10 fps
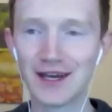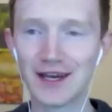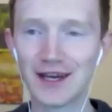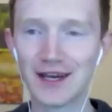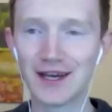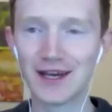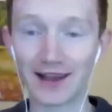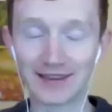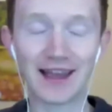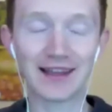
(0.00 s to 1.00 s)
So
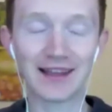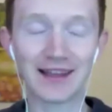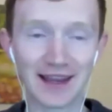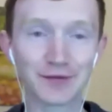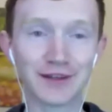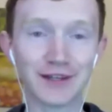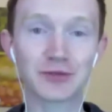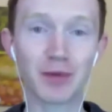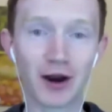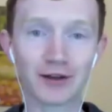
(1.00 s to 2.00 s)
it definitely
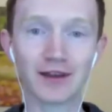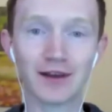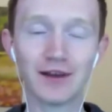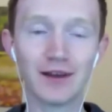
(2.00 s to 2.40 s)
sparked it.